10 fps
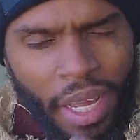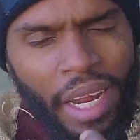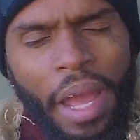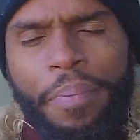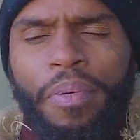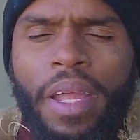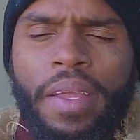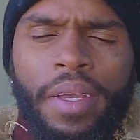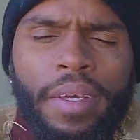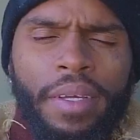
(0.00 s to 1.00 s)
And I pray
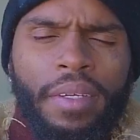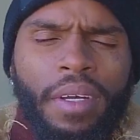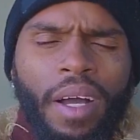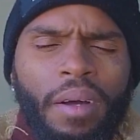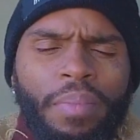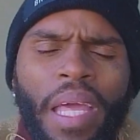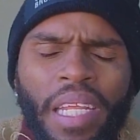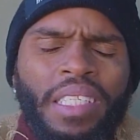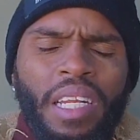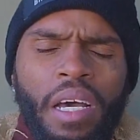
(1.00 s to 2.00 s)
um, that
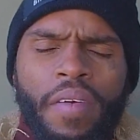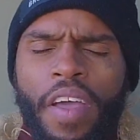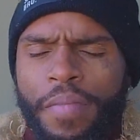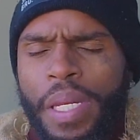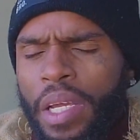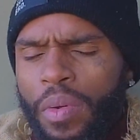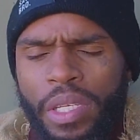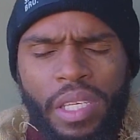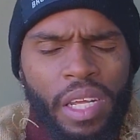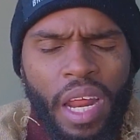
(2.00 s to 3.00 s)
his love have been
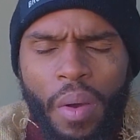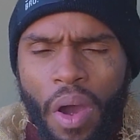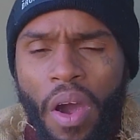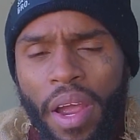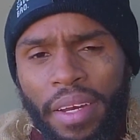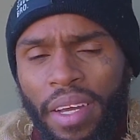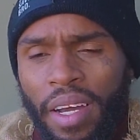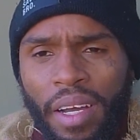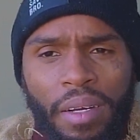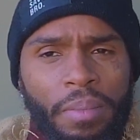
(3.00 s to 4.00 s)
increasing in our heart,
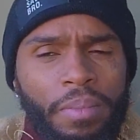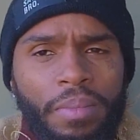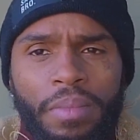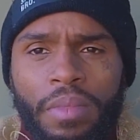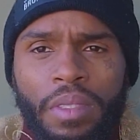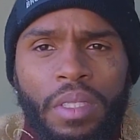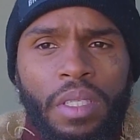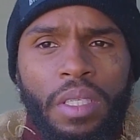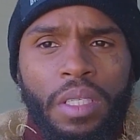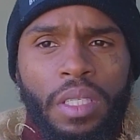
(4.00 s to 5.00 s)

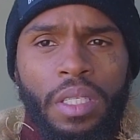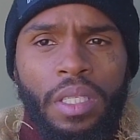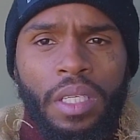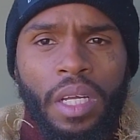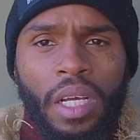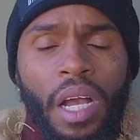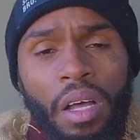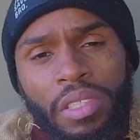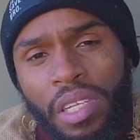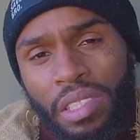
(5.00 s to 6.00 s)
um,
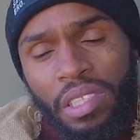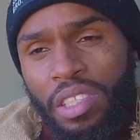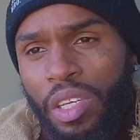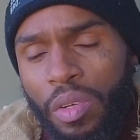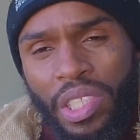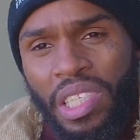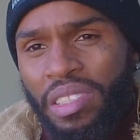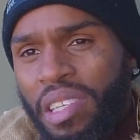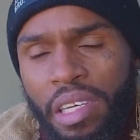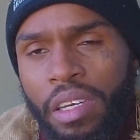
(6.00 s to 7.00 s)
causing us to search and
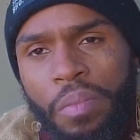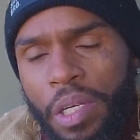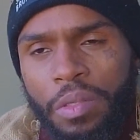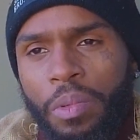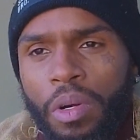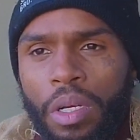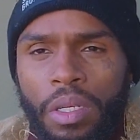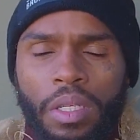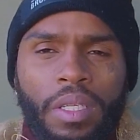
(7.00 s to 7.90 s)
seek him much more.